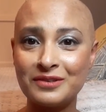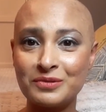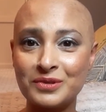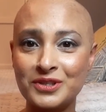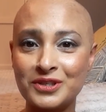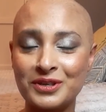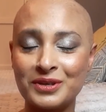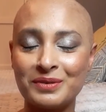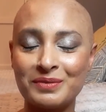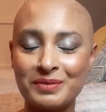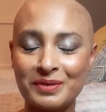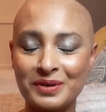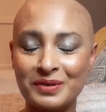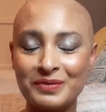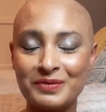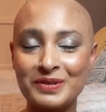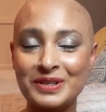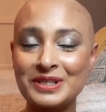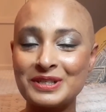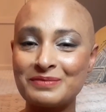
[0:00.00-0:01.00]

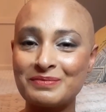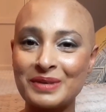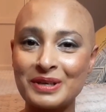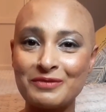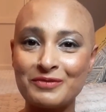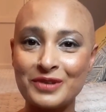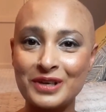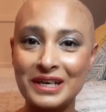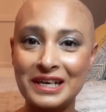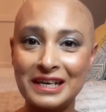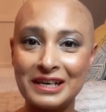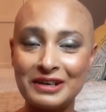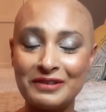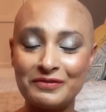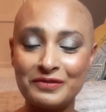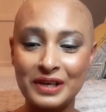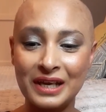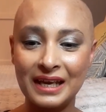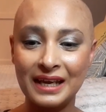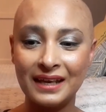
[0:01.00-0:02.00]
which has been really
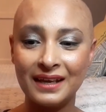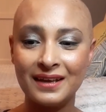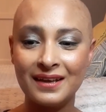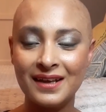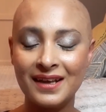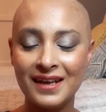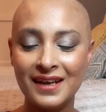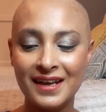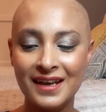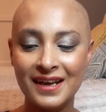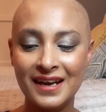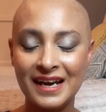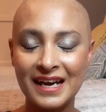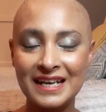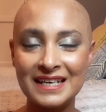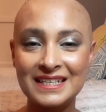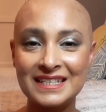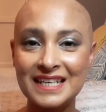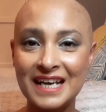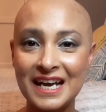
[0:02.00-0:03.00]
lovely.
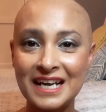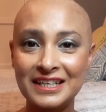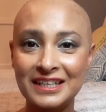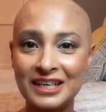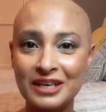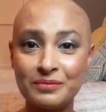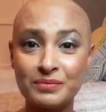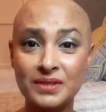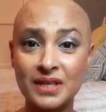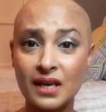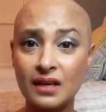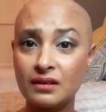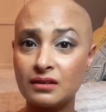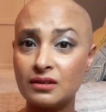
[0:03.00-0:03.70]
And Dad keeps saying,